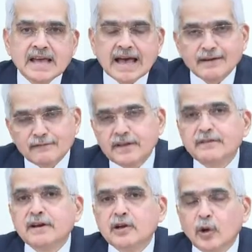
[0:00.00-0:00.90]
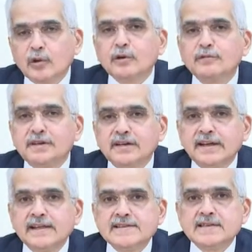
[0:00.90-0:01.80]
I have given a lot of
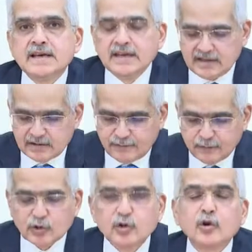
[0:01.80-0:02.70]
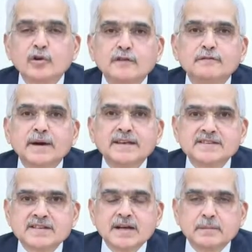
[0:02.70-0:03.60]
details in the footnote of my
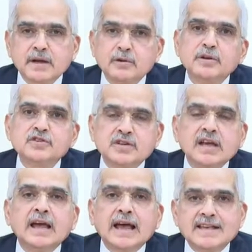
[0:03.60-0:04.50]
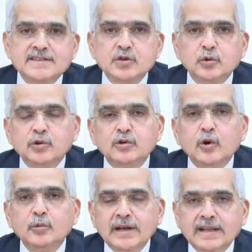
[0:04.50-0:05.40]
statement, which, as you would know,
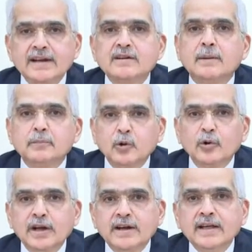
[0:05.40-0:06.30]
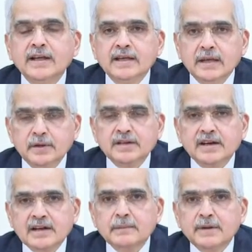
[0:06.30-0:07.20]
will get uploaded
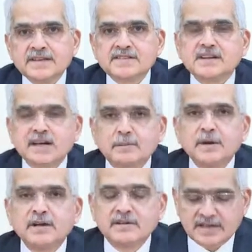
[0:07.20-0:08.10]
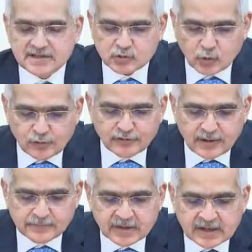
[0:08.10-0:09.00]
immediately my statement is over.
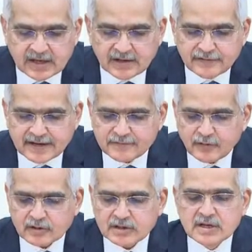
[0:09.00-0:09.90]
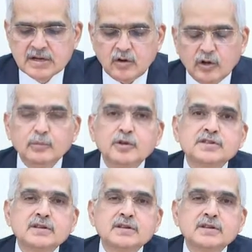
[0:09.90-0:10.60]
In fact, for almost